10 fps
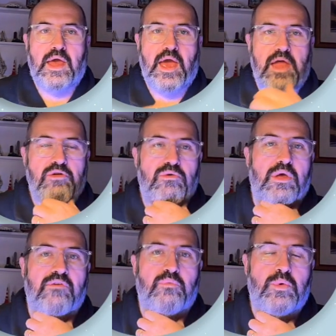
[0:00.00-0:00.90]
And
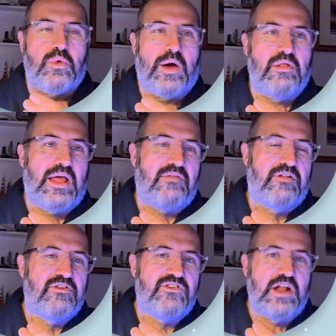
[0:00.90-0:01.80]
with the way langflow
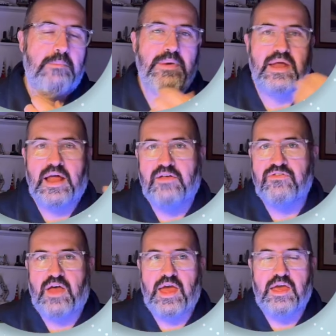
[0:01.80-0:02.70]
is set up, it
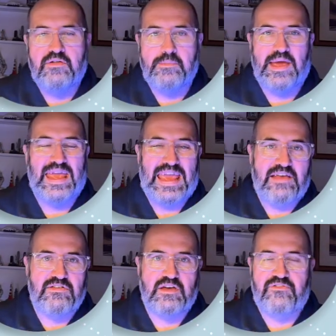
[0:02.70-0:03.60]
has to make it
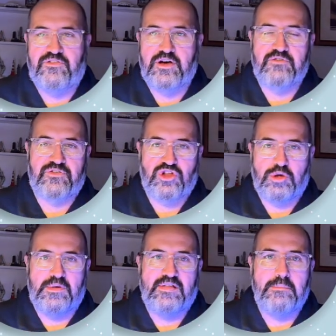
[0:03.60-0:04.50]
easier for
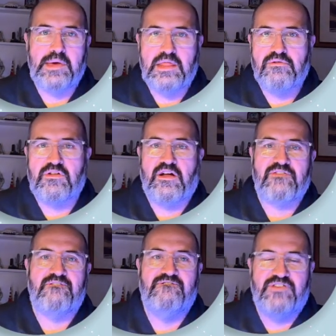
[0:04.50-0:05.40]
newbies like me, there's a nice
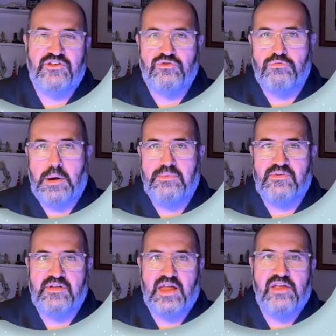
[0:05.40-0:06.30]
visual
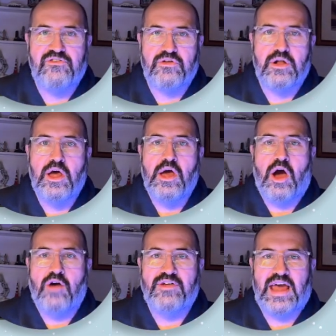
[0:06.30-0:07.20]
representation
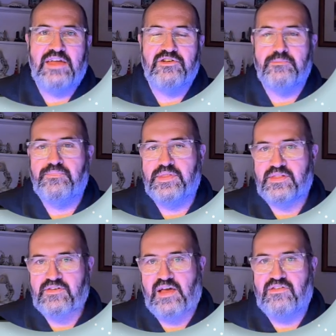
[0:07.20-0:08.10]
of an agent. In
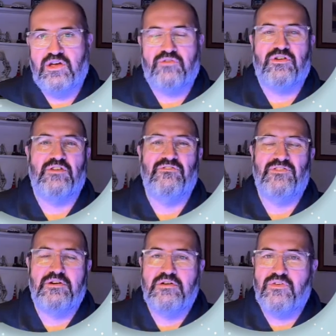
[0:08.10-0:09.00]
this case here, I've got a
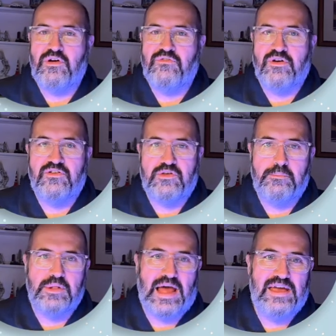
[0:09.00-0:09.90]
very, very, very
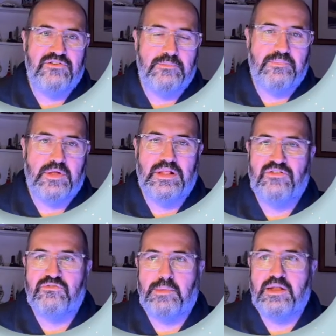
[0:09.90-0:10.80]
simple agent. And
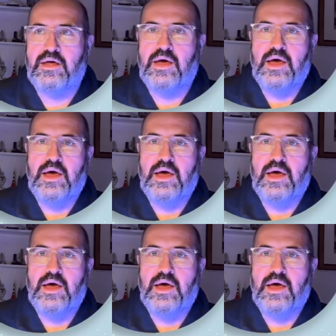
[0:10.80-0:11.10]
let's spend a